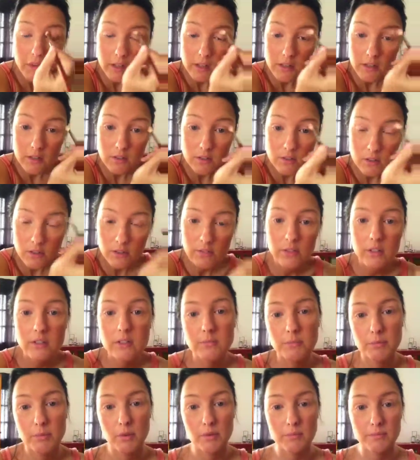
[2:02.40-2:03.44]
just
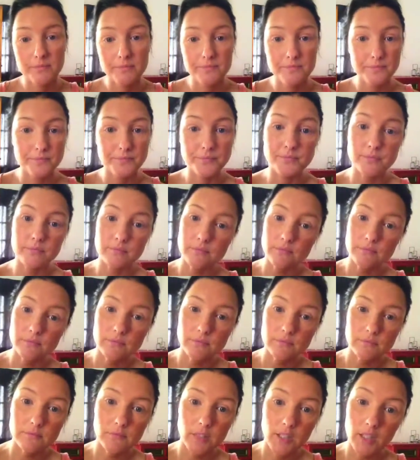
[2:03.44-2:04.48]
covers, but
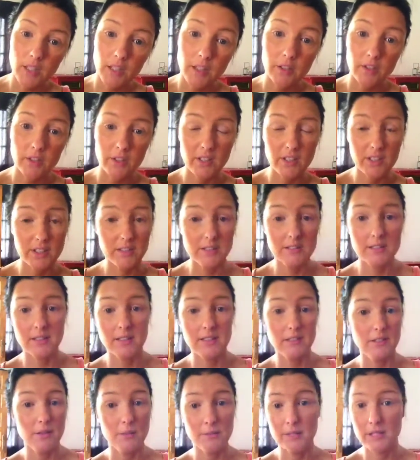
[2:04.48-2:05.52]
there you go, you can see
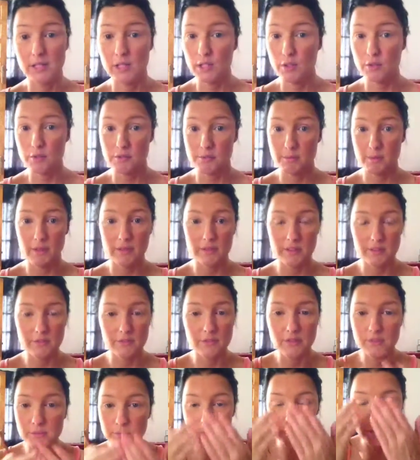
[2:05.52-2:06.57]
it's not made a huge amount of
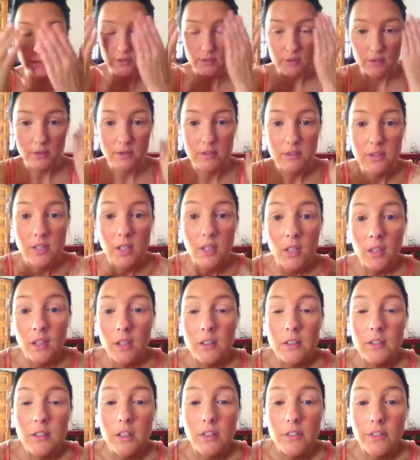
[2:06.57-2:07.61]
difference, but it's just
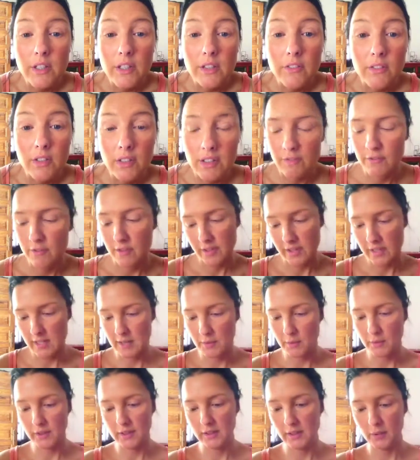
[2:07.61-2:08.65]
sort of evened everything
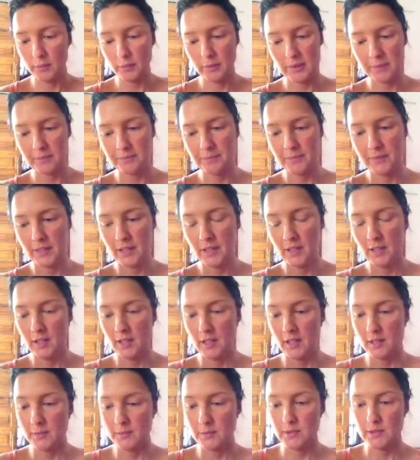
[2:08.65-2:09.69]
out a little bit.
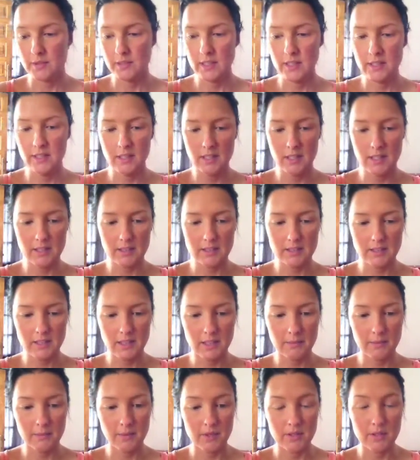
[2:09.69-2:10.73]
So then the next
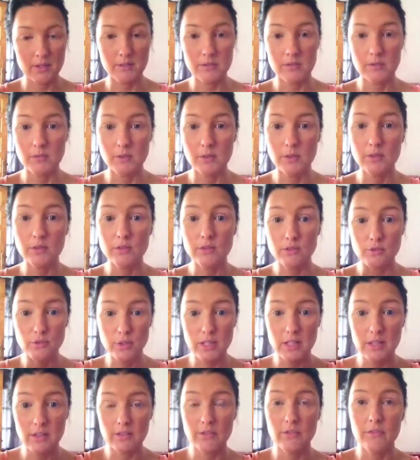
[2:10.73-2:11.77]
thing I'm going to do is I'm going to go
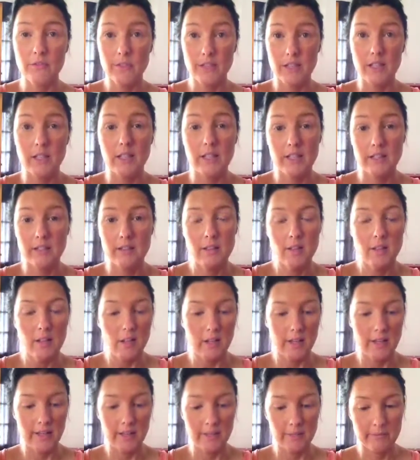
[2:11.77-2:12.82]
straight in for the glitter,
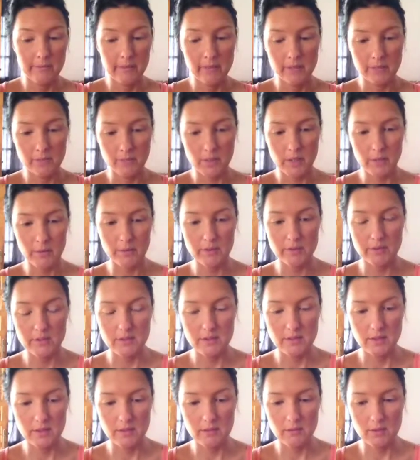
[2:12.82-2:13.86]
because what I want to
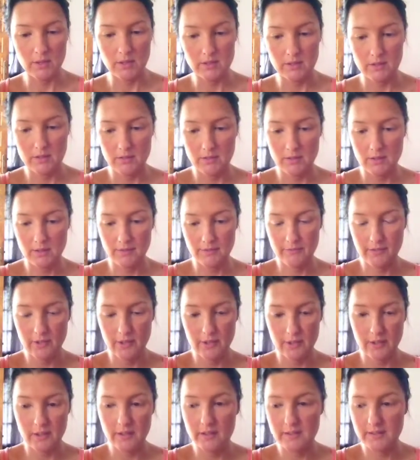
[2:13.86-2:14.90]
do is do this
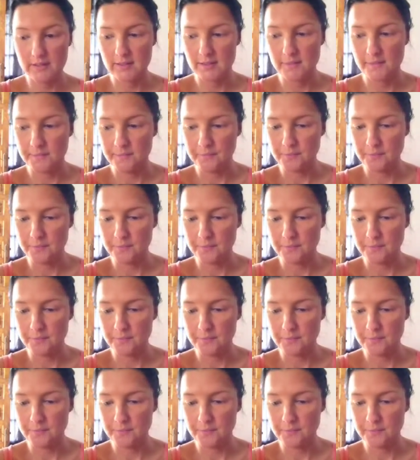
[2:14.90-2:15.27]
first,